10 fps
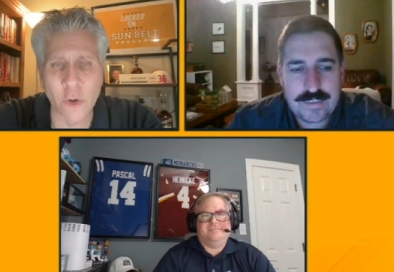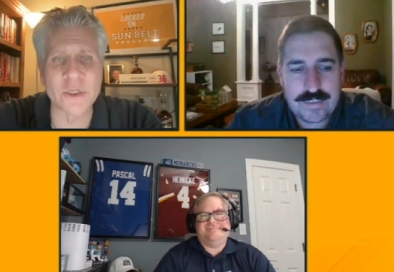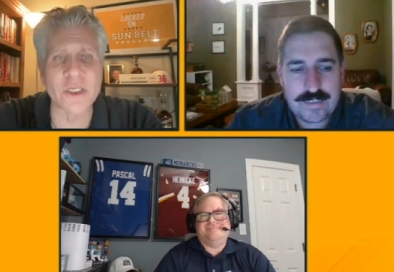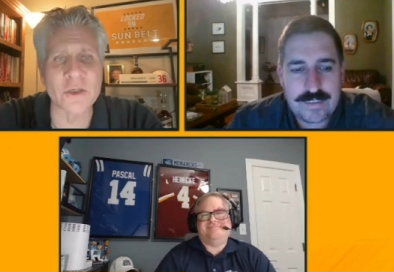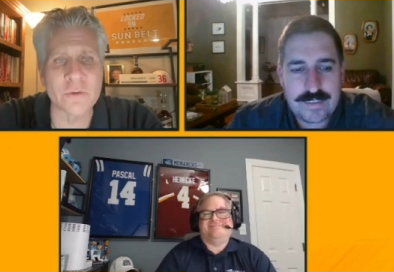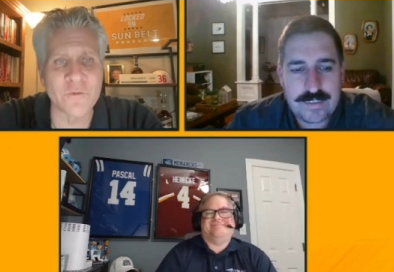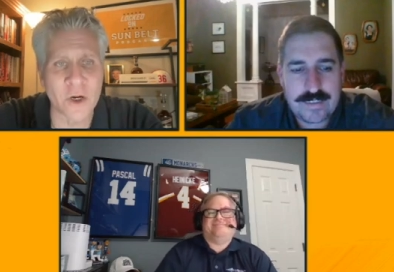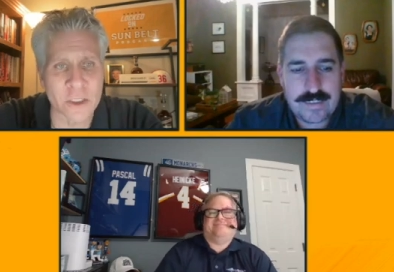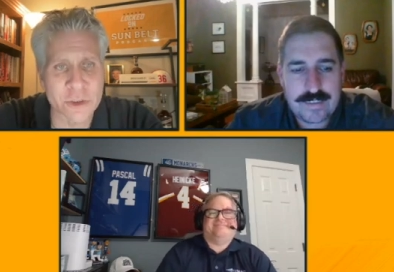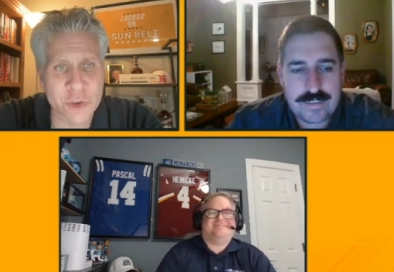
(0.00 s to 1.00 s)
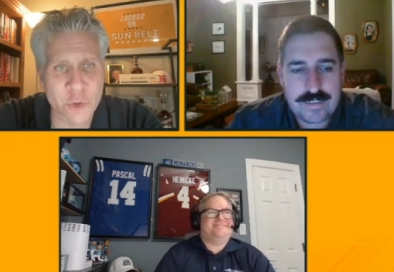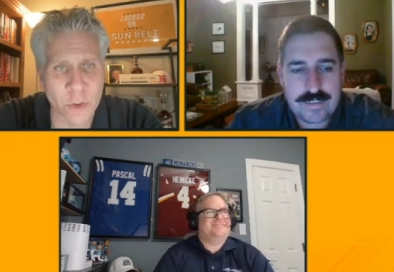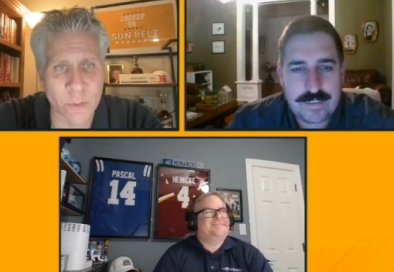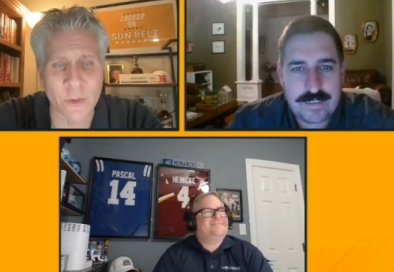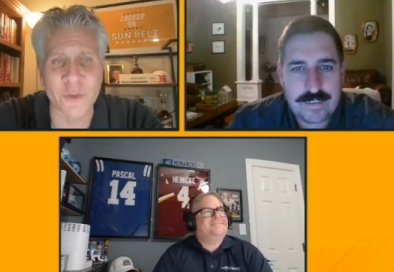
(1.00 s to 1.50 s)
Speaker 1: ODU falling
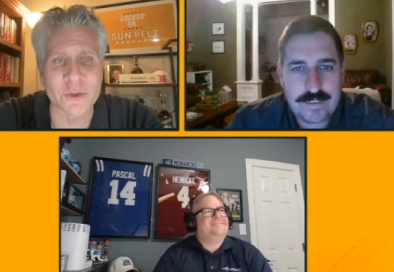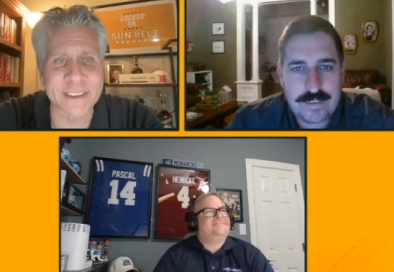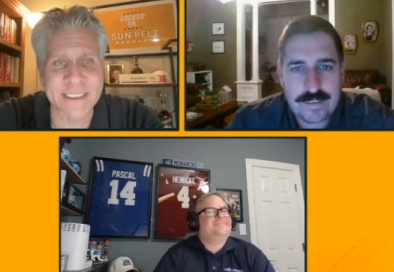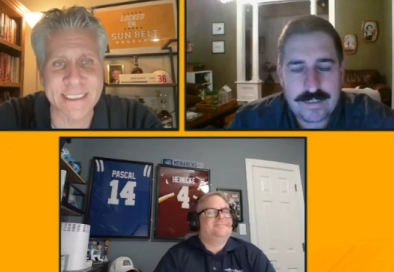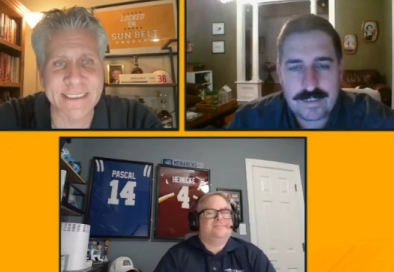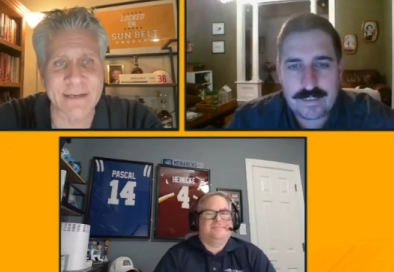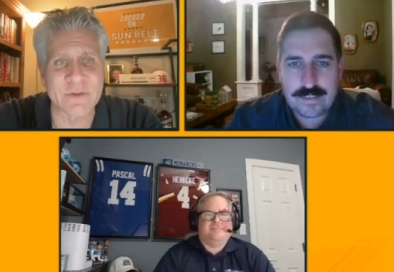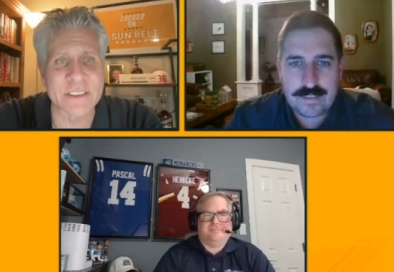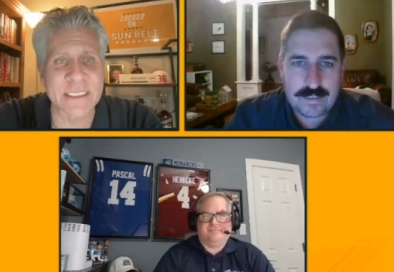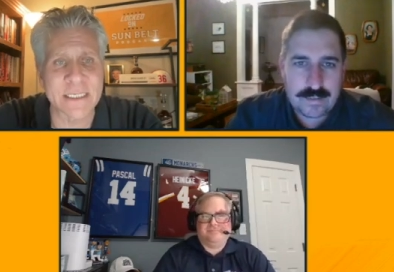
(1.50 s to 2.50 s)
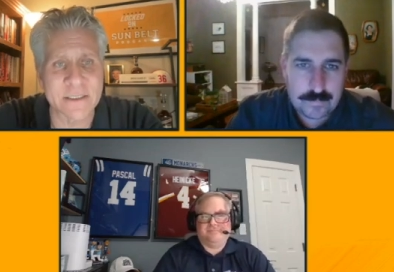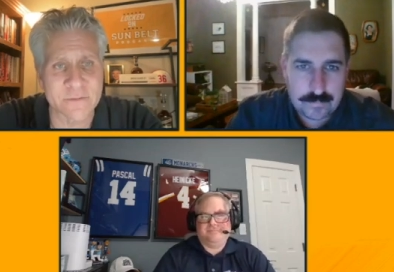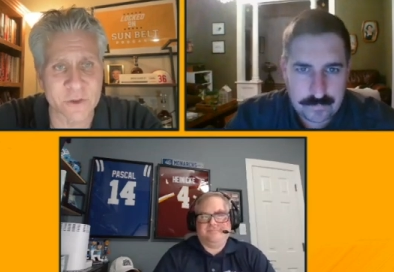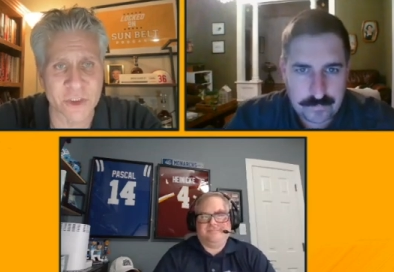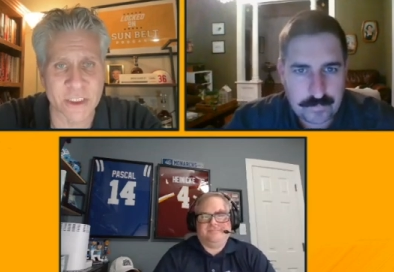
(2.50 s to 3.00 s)
short, what, 36 17
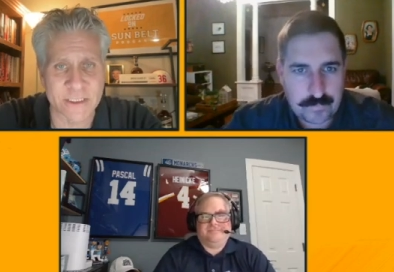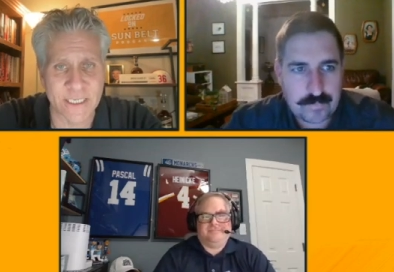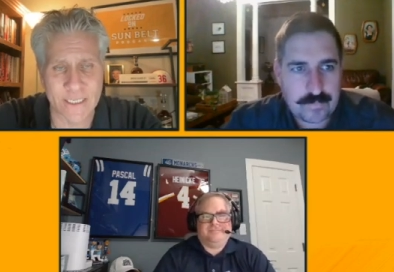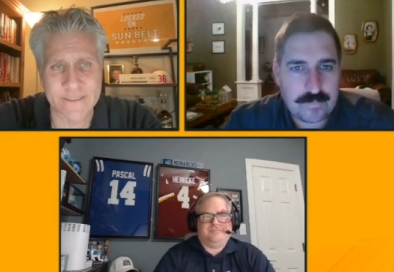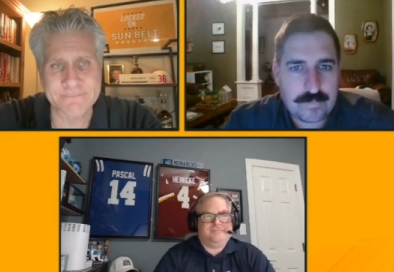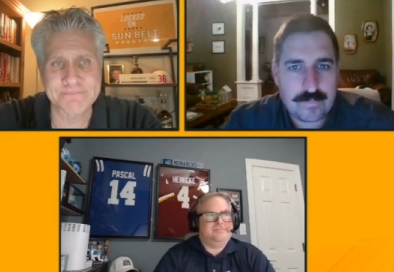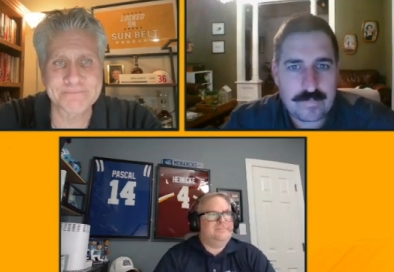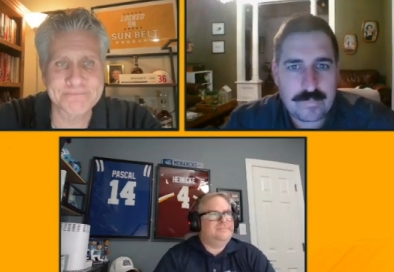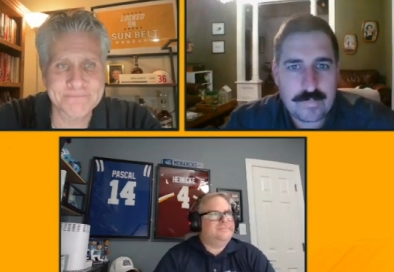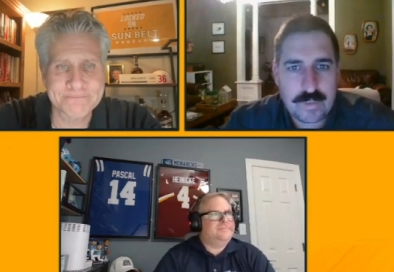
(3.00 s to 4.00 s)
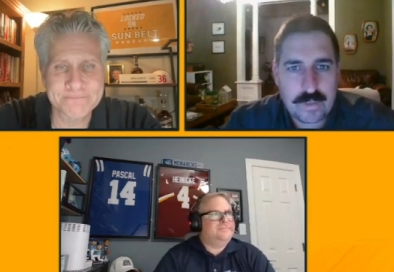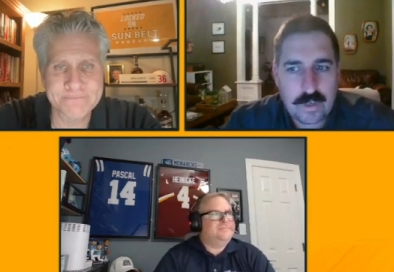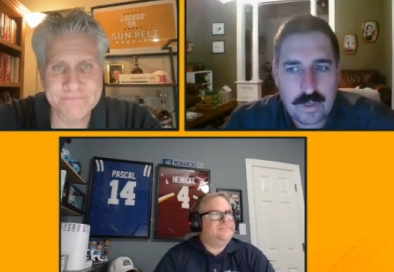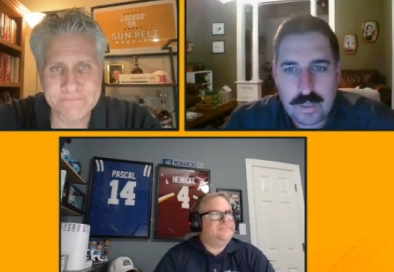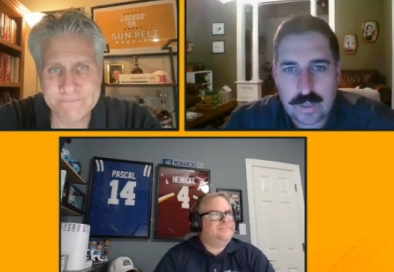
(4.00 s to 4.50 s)
to Virginia Tech.
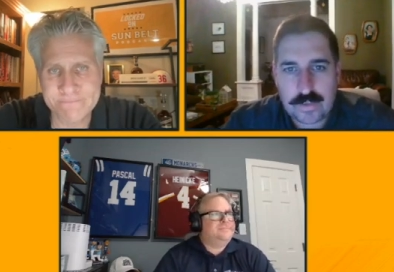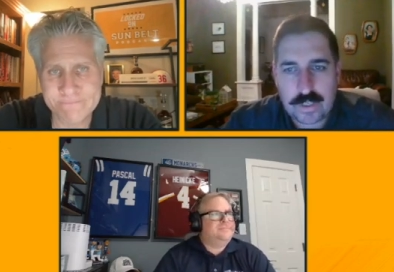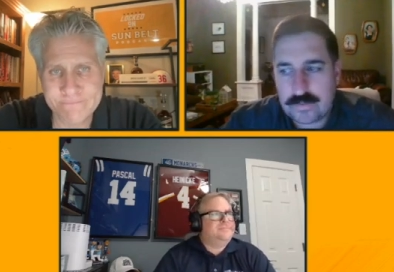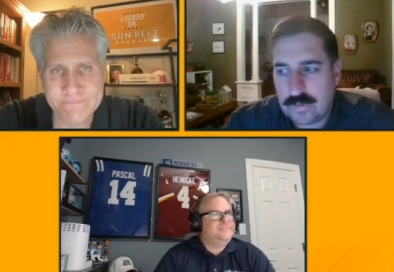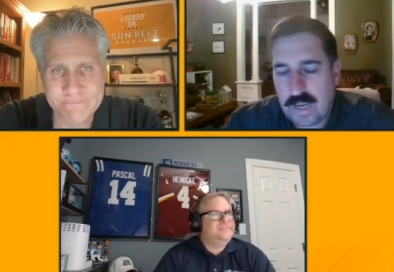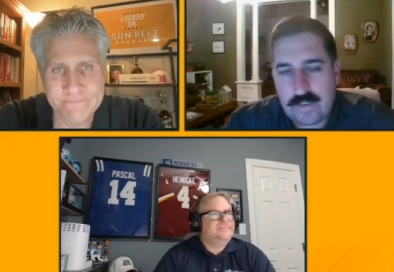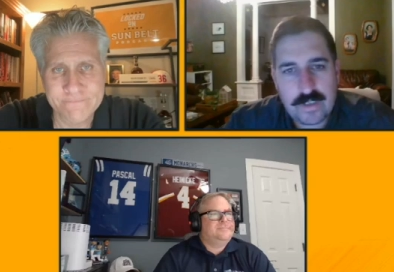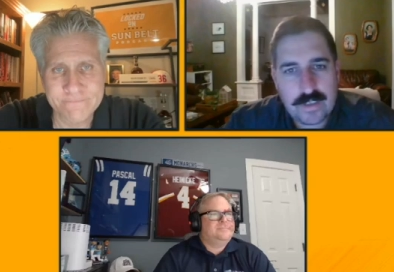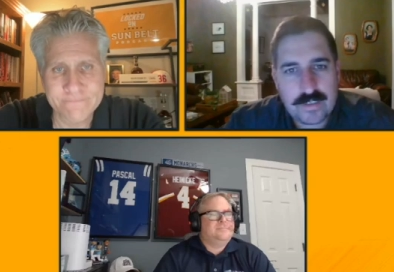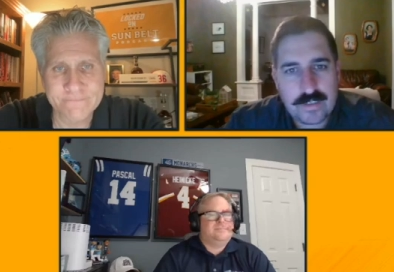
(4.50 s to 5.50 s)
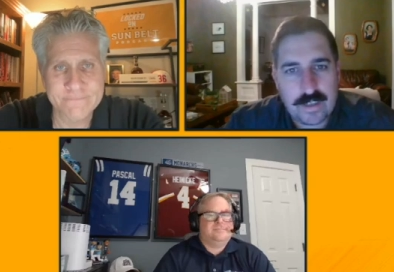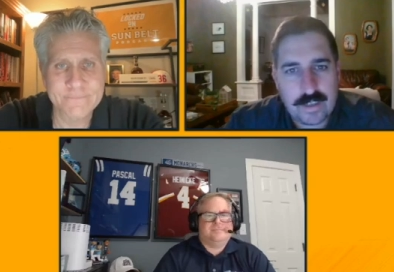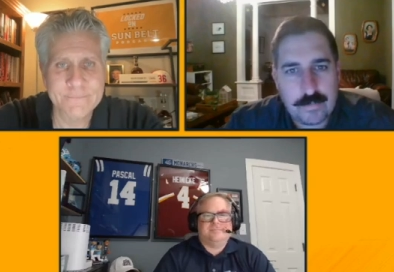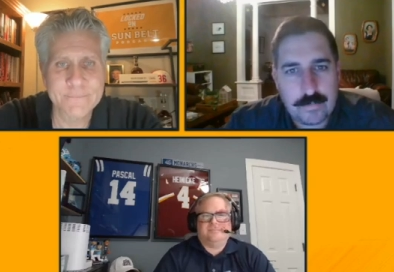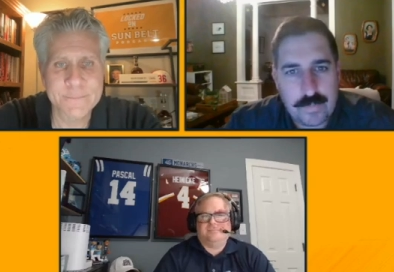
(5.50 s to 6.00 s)
Speaker 2: Yeah, thanks for having us.
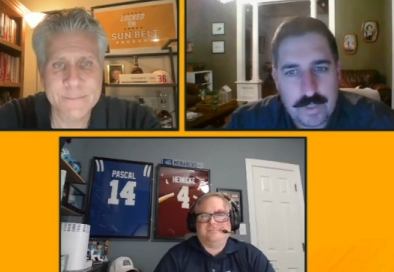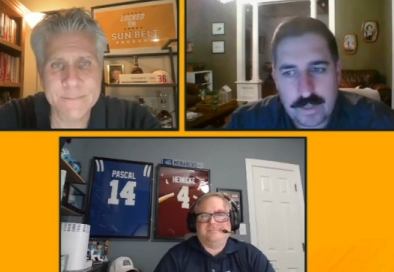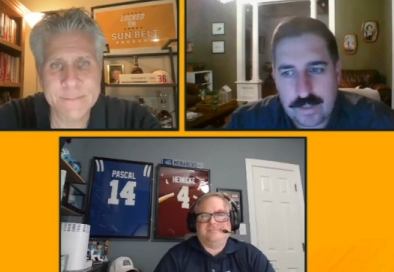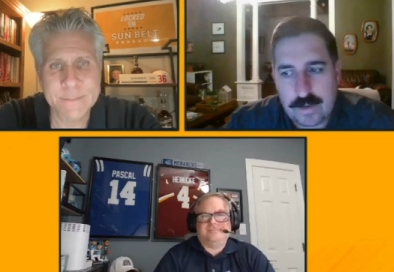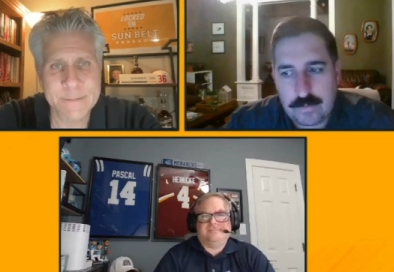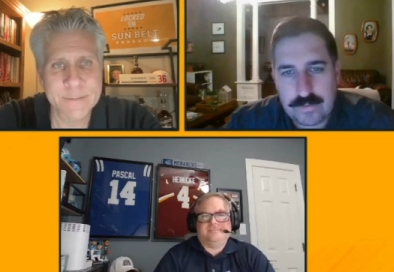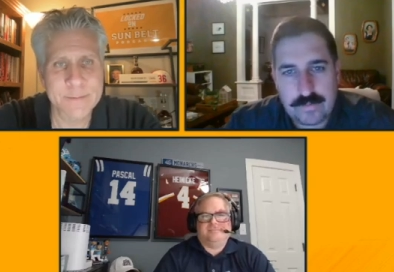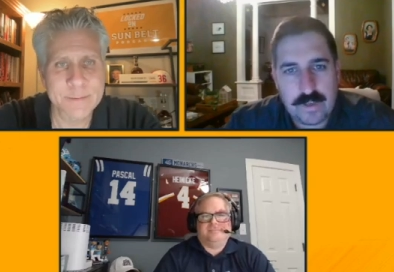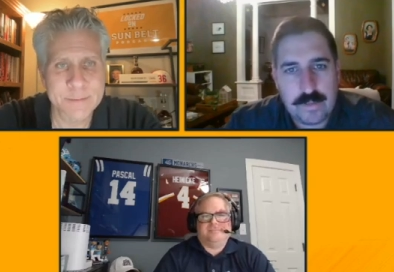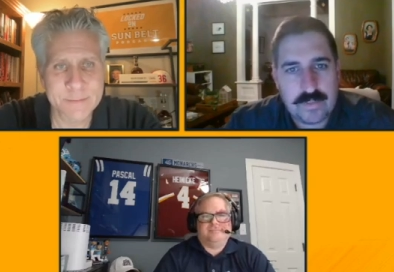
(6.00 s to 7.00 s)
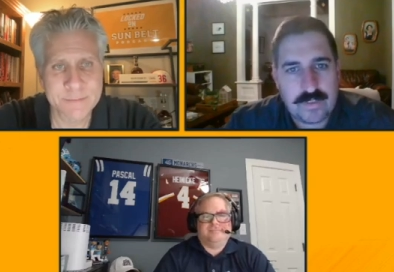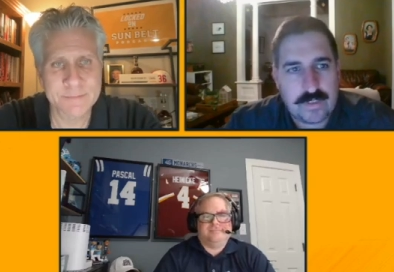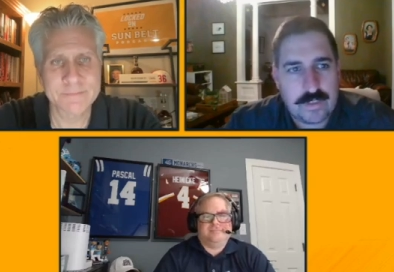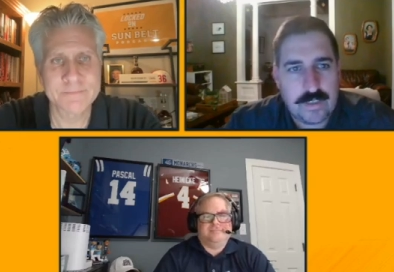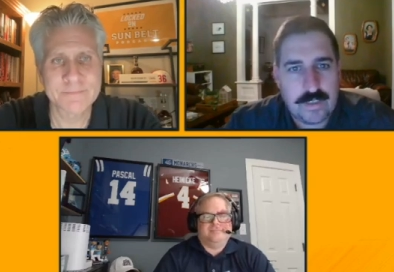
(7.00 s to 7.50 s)
yeah, that was very
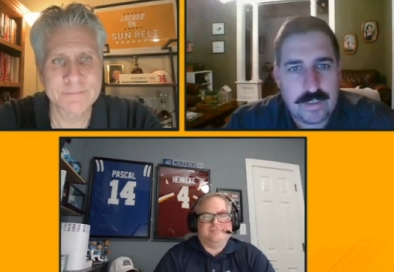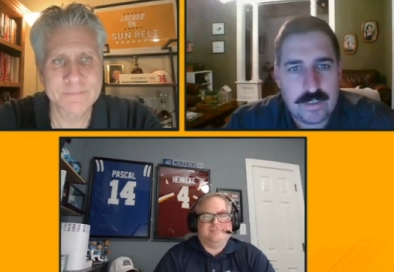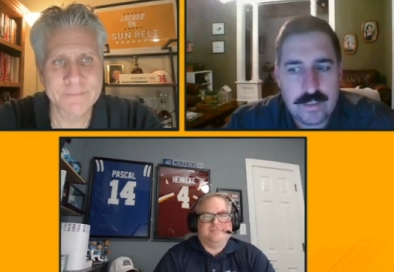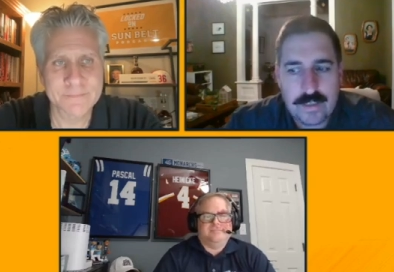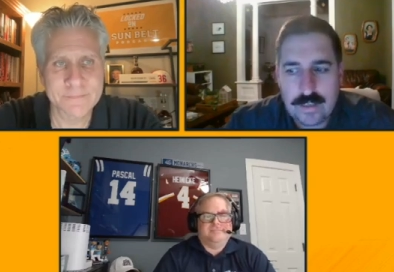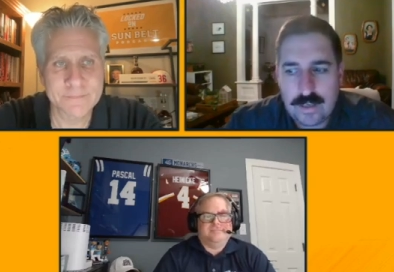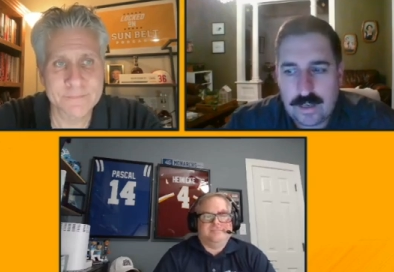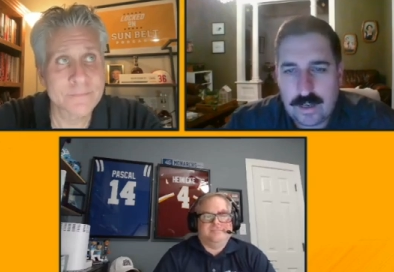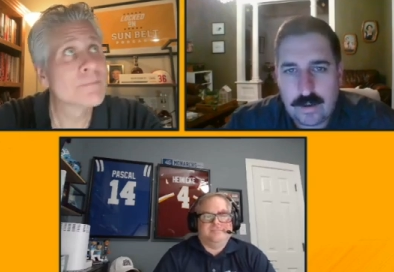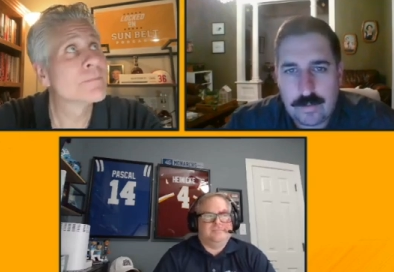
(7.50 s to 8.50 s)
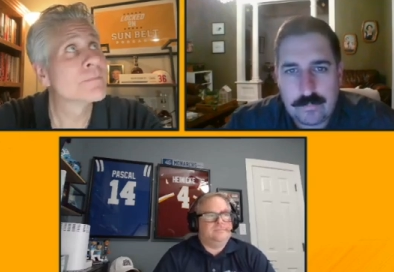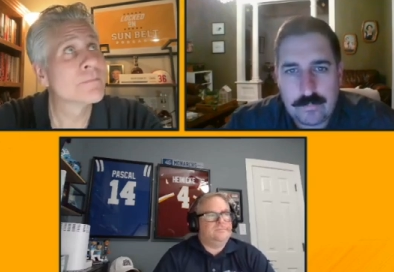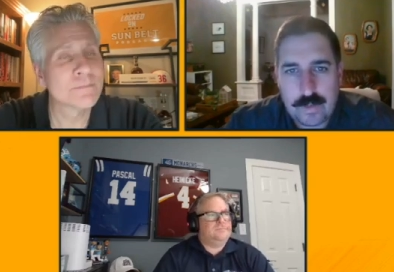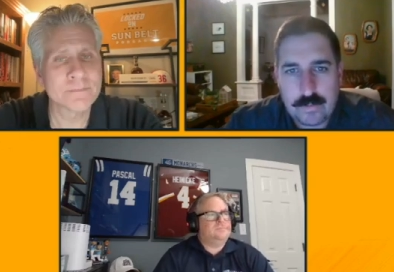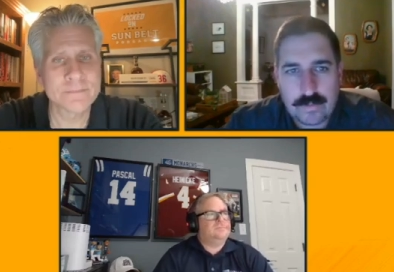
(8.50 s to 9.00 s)
misleading. Um, it